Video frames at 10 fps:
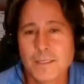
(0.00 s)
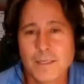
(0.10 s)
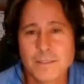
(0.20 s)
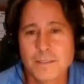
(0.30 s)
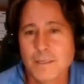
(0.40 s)
It
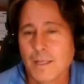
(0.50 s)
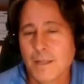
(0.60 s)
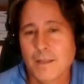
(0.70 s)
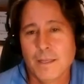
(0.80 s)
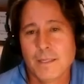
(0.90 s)

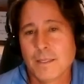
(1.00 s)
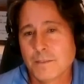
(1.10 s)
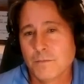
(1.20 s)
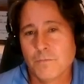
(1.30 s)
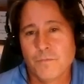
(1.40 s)

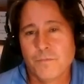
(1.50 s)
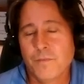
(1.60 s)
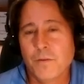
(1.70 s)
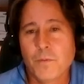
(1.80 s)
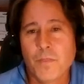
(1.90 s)
doesn't
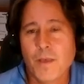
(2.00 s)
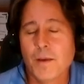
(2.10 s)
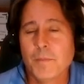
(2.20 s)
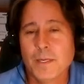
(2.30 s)
fit with them,